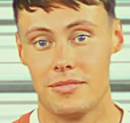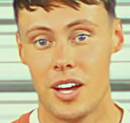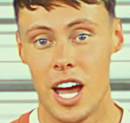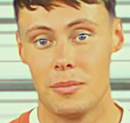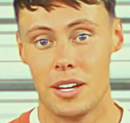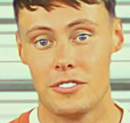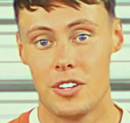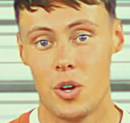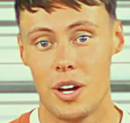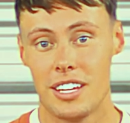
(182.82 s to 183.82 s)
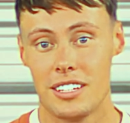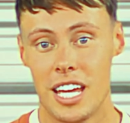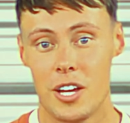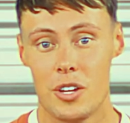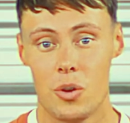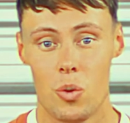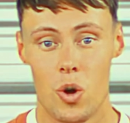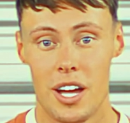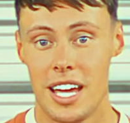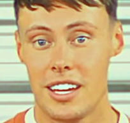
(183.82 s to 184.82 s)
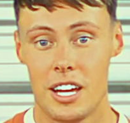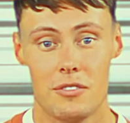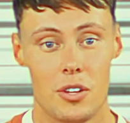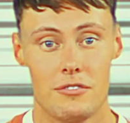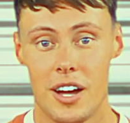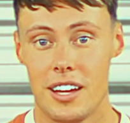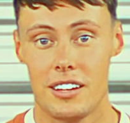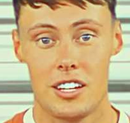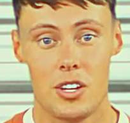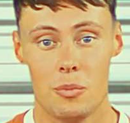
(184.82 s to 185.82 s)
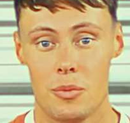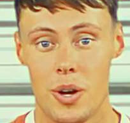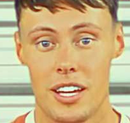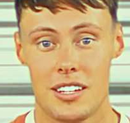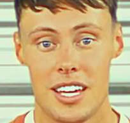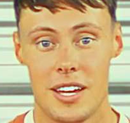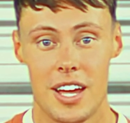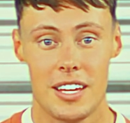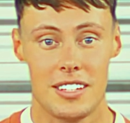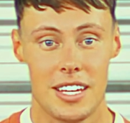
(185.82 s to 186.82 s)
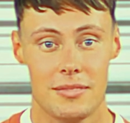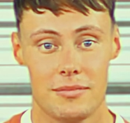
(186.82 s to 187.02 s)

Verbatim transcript: I'm never going to tell you or any of your friends, so please stop asking.